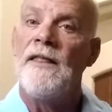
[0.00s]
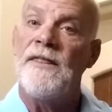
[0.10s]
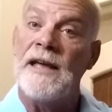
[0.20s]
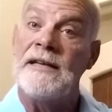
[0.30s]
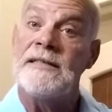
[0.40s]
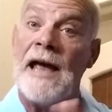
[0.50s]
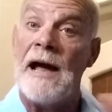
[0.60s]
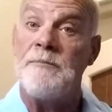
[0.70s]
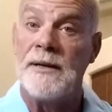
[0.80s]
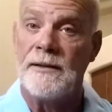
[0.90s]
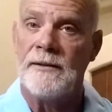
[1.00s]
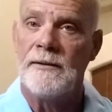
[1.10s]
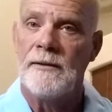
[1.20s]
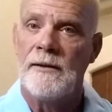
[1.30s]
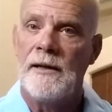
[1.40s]
things happened
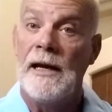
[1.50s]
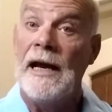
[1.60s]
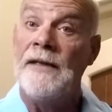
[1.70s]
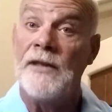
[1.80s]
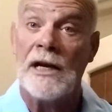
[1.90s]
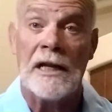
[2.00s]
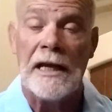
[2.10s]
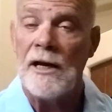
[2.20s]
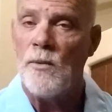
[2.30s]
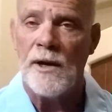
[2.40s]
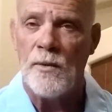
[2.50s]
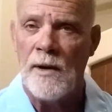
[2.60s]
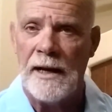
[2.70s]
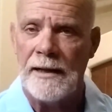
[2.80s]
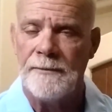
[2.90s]
and the clank went
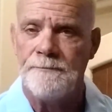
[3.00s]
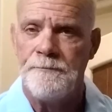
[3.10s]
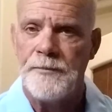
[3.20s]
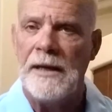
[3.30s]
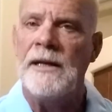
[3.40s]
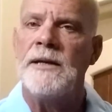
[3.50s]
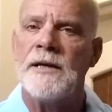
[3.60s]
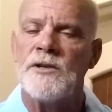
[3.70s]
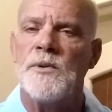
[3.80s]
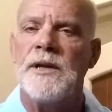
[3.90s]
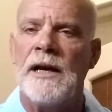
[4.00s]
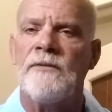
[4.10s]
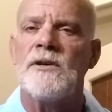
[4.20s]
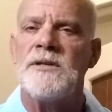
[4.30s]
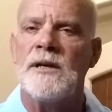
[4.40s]
away. And it does with
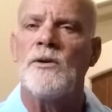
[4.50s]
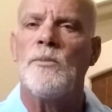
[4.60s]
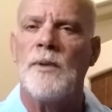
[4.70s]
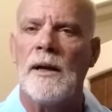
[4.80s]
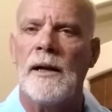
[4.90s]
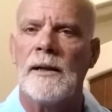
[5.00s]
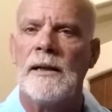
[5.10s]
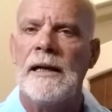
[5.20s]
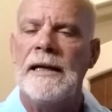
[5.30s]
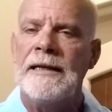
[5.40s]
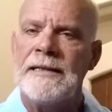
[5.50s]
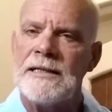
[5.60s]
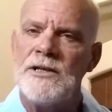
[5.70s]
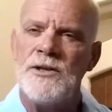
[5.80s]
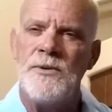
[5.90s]
every single player. It
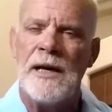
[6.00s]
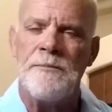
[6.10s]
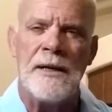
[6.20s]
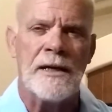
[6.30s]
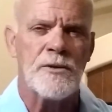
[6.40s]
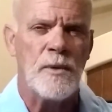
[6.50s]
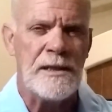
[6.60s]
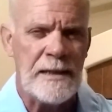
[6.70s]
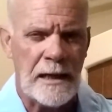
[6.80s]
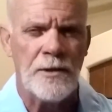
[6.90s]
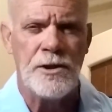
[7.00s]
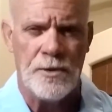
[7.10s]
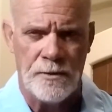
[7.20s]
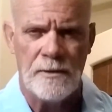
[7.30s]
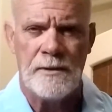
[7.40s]
doesn't do that because we tell
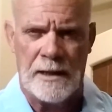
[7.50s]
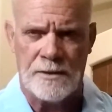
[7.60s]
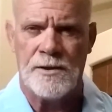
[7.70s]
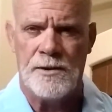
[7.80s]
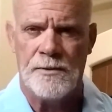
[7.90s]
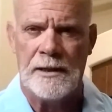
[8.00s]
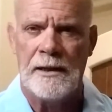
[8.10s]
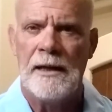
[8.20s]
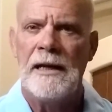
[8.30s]
you not to do it.